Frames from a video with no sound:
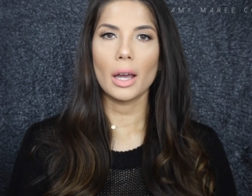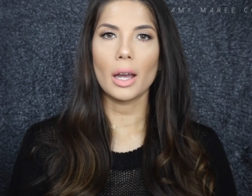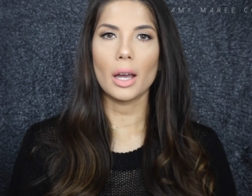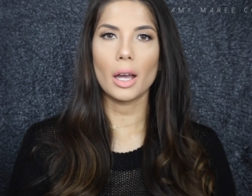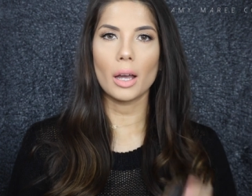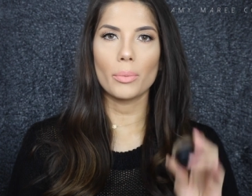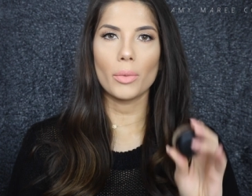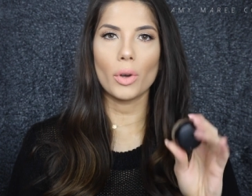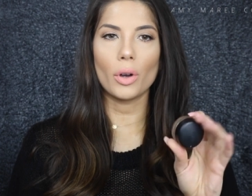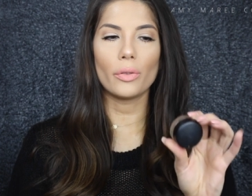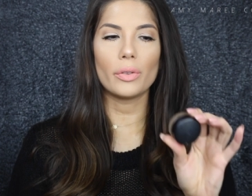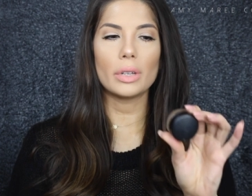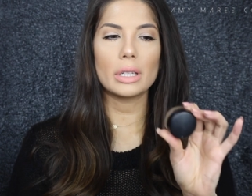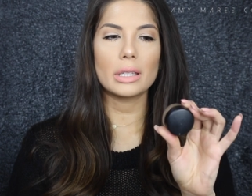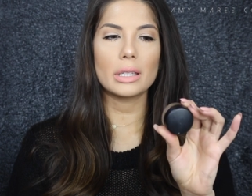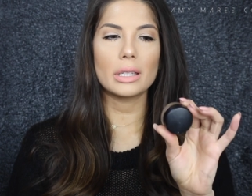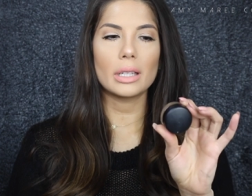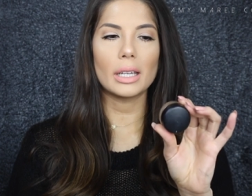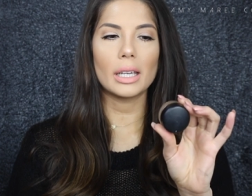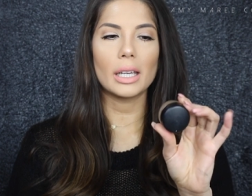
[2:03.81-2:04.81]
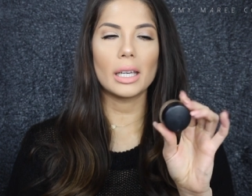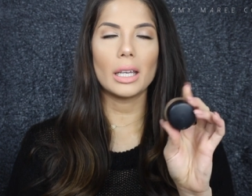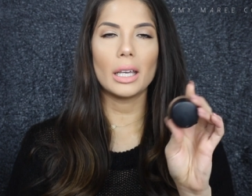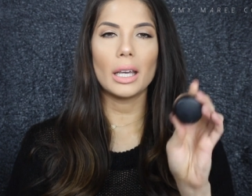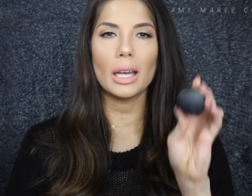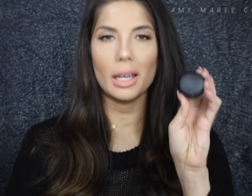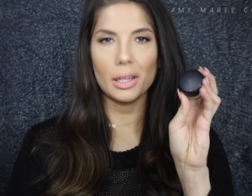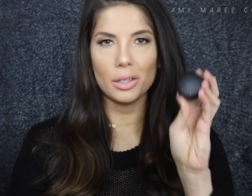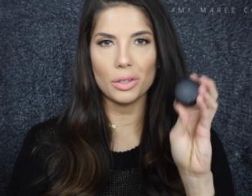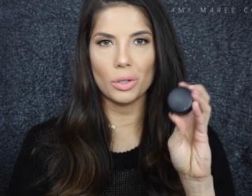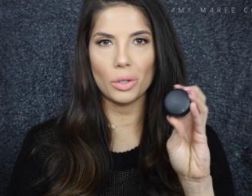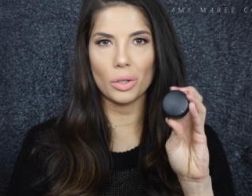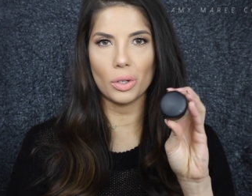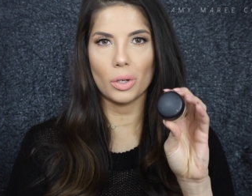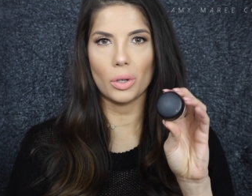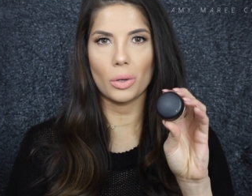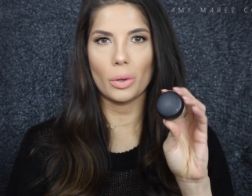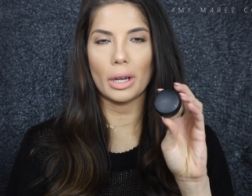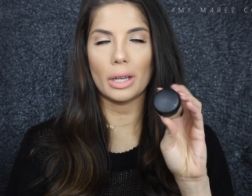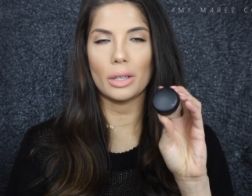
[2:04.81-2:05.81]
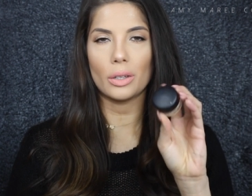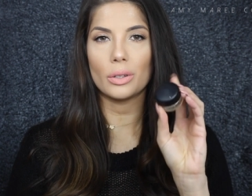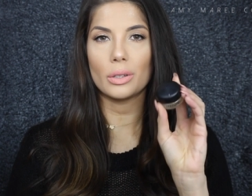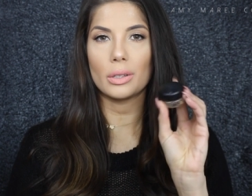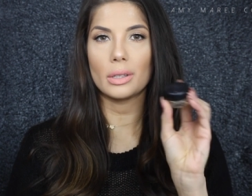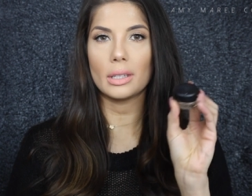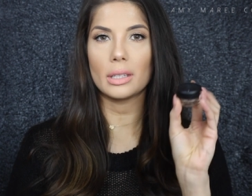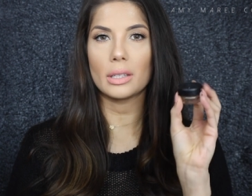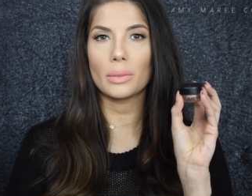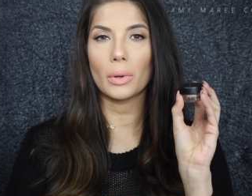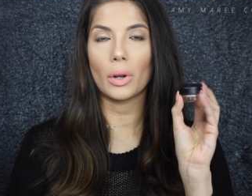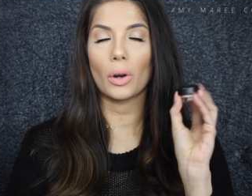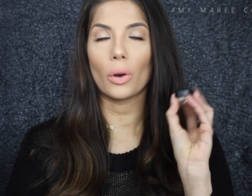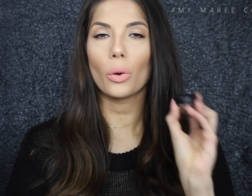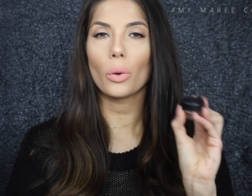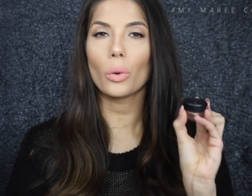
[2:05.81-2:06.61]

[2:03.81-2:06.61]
Obviously, as you know, I use this one